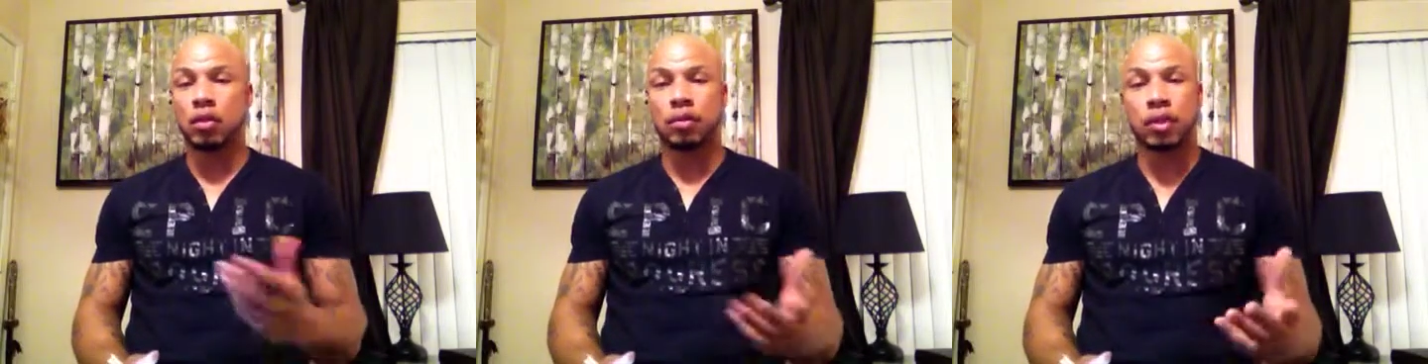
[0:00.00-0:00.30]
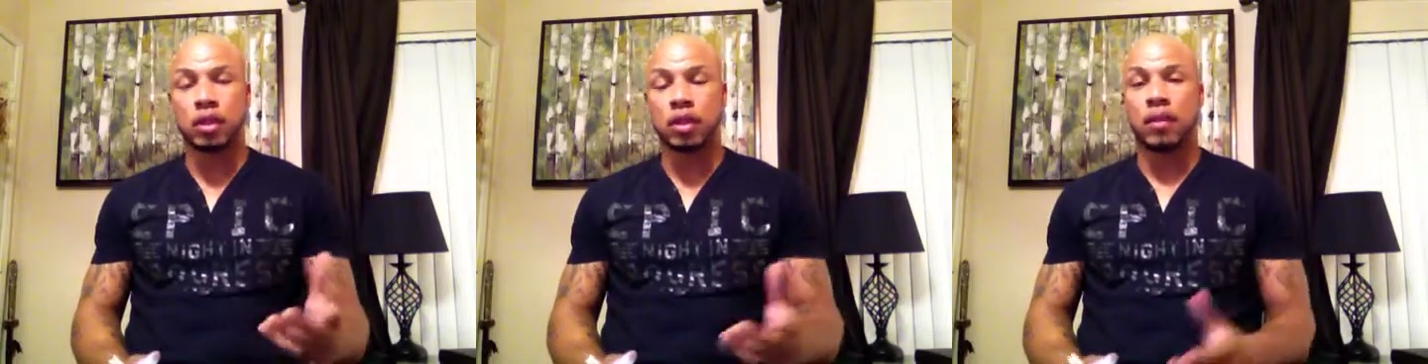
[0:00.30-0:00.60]

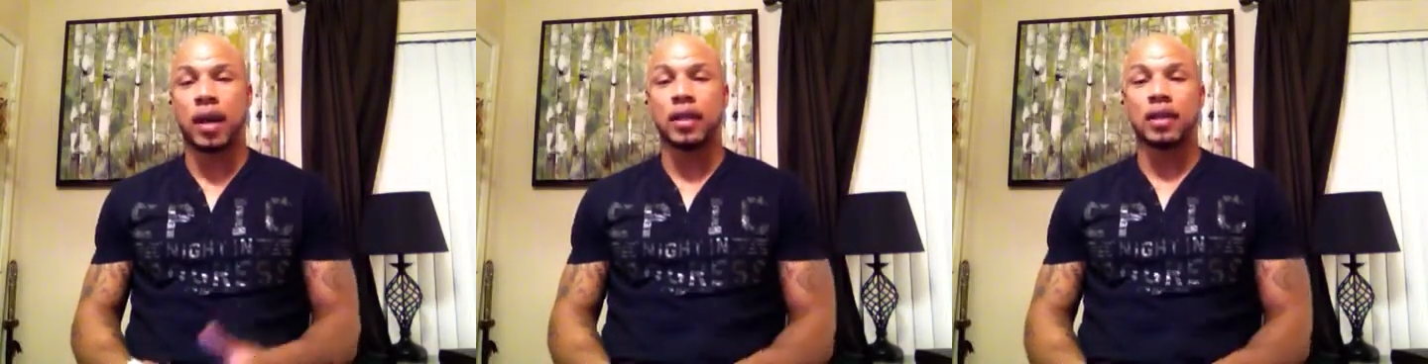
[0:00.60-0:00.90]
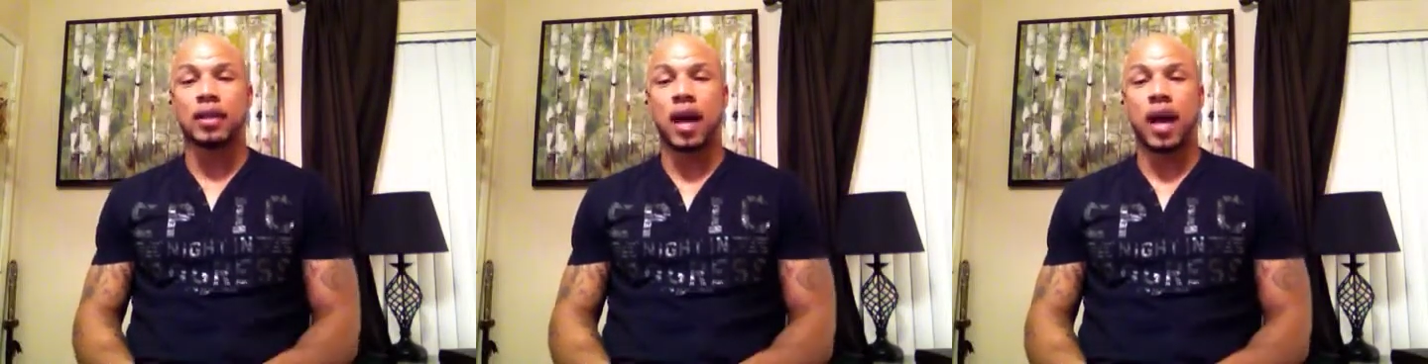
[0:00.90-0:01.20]
push somebody
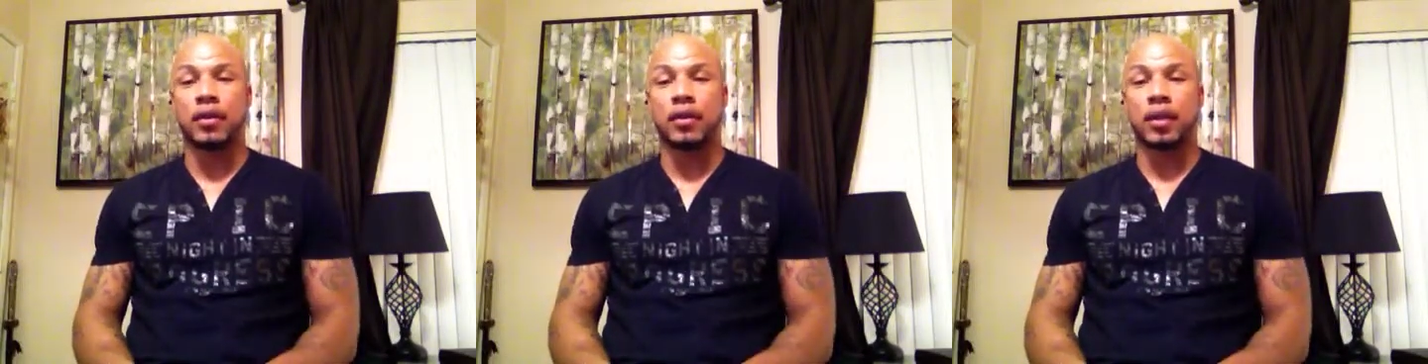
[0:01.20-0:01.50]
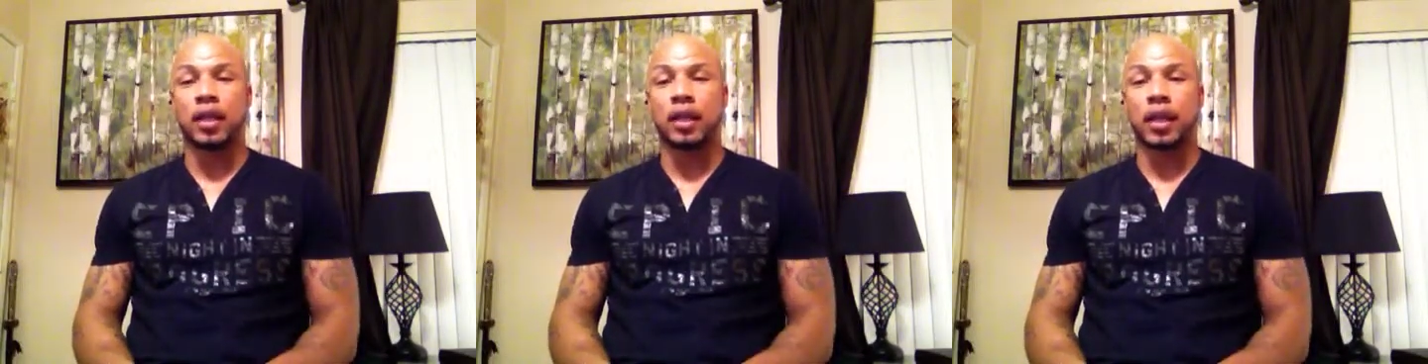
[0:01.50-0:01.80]
aside or
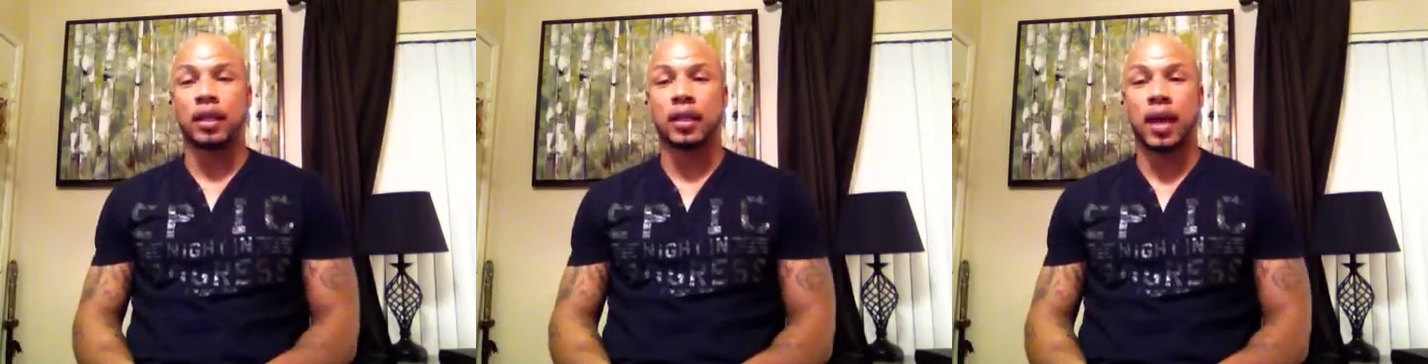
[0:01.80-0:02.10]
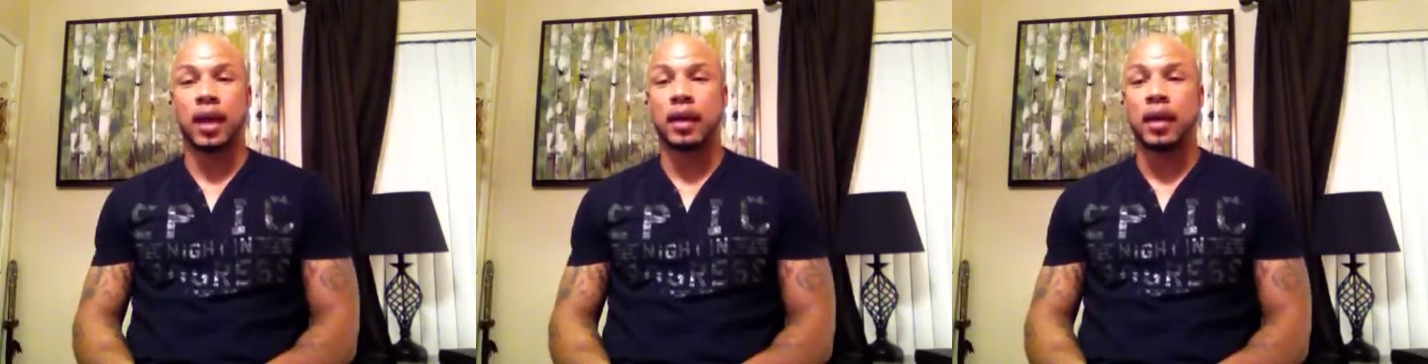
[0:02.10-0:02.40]
anything like
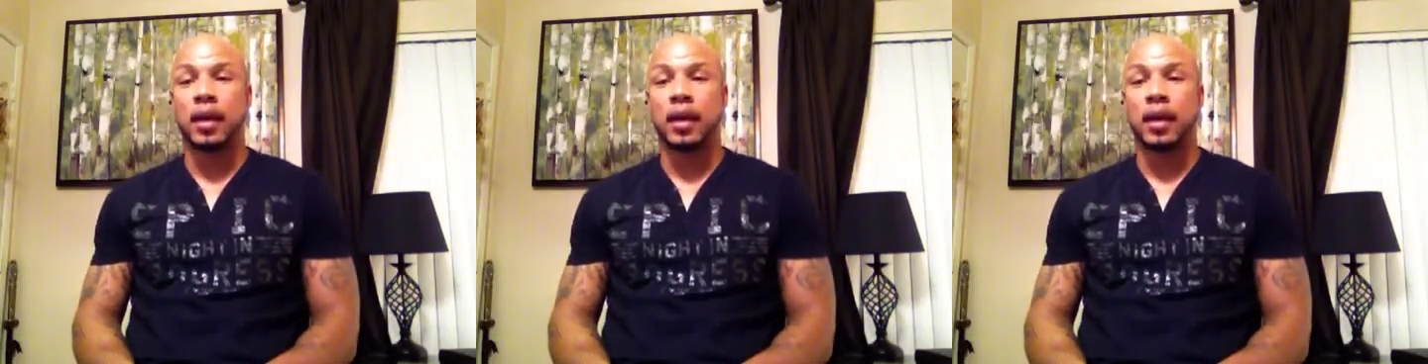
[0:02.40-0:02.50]
that.